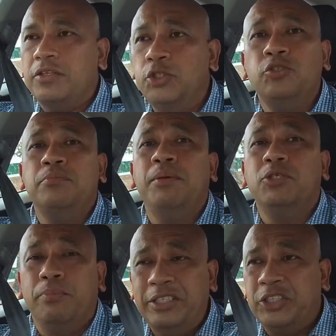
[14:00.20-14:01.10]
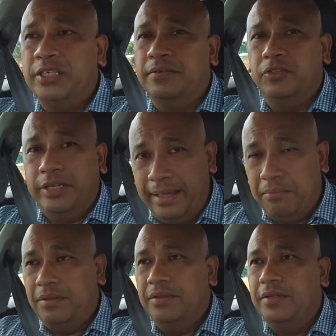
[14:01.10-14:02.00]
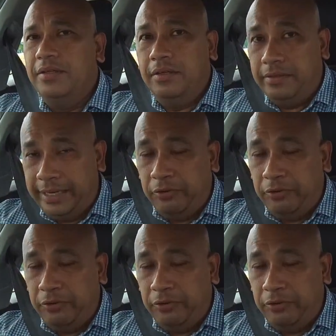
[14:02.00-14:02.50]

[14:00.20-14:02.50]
do remember to mention to them that